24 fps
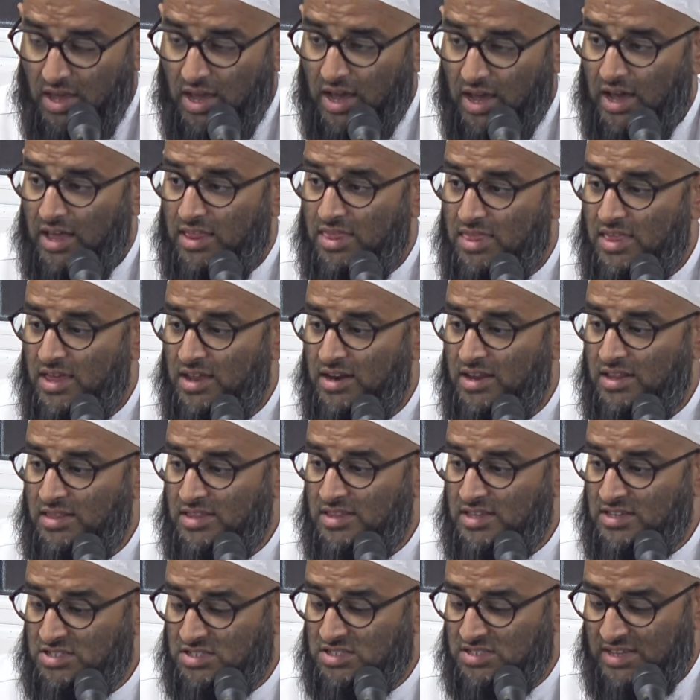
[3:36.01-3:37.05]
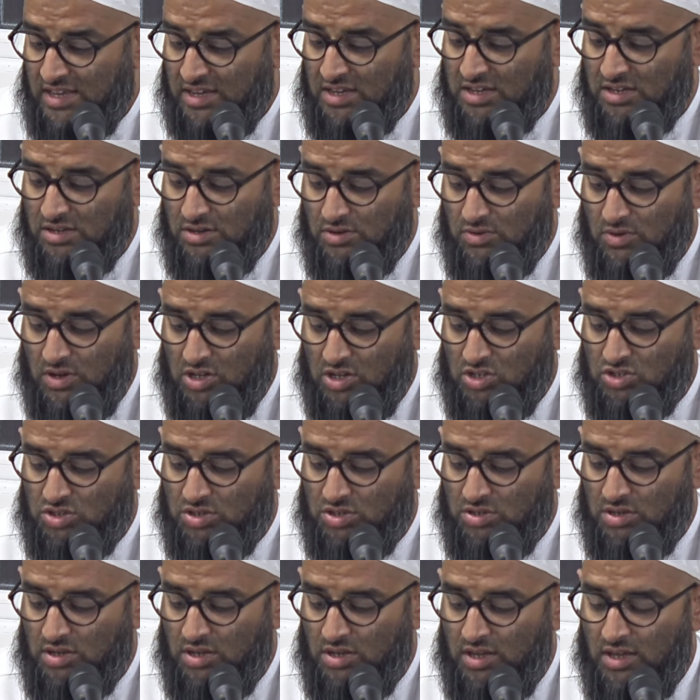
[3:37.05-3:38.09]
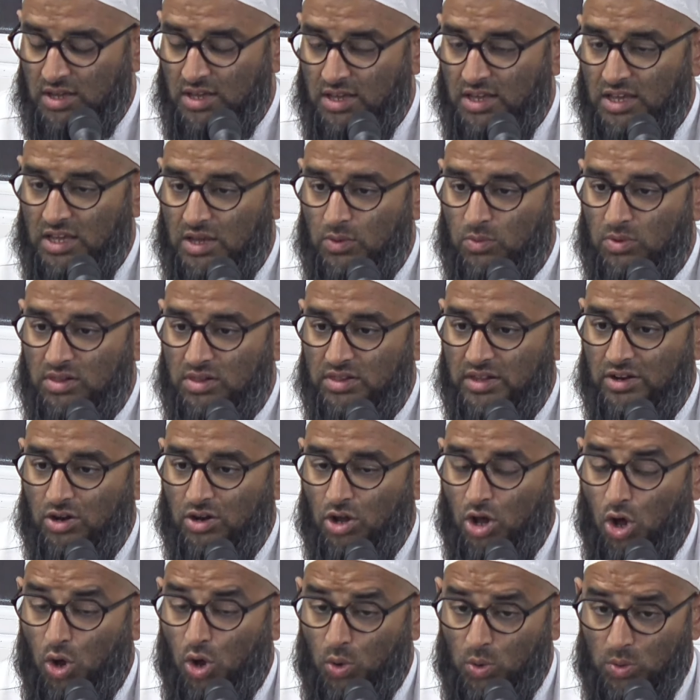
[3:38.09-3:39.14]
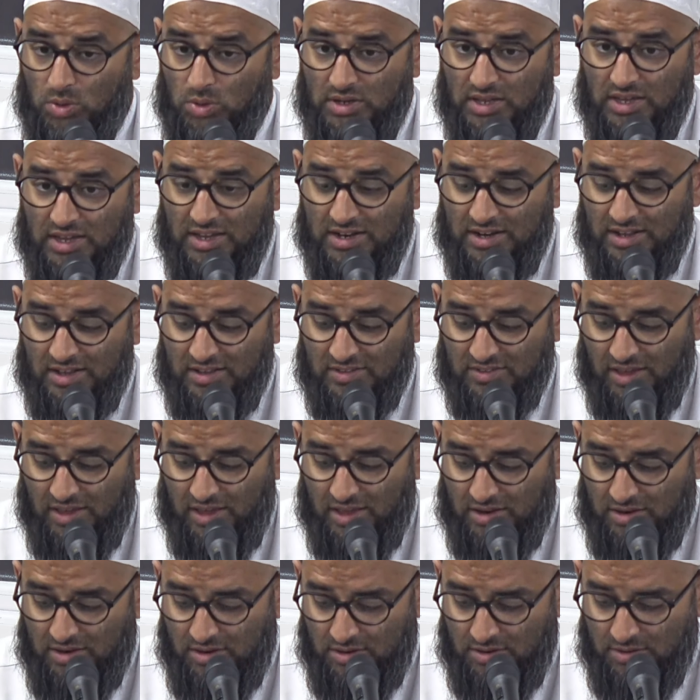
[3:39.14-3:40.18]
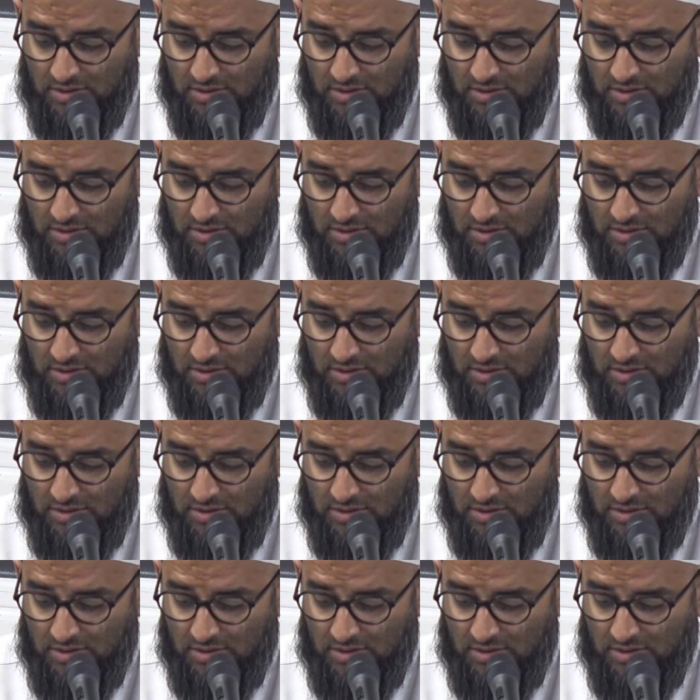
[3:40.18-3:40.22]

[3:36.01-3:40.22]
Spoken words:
and then in this second narration, He will then hold it in His hand.